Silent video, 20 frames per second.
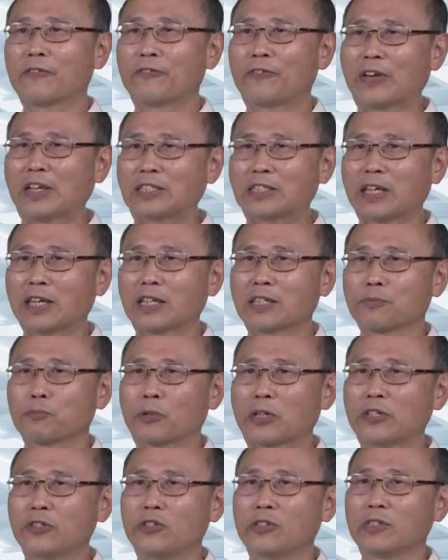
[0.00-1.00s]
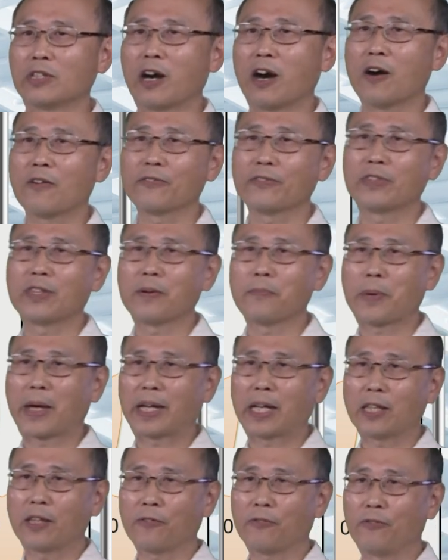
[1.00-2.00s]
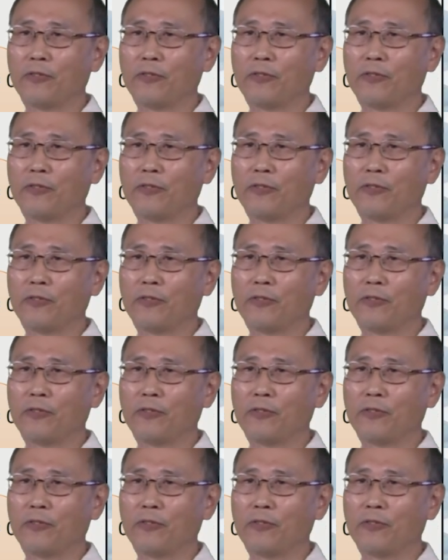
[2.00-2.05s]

phasor expression of the magnetic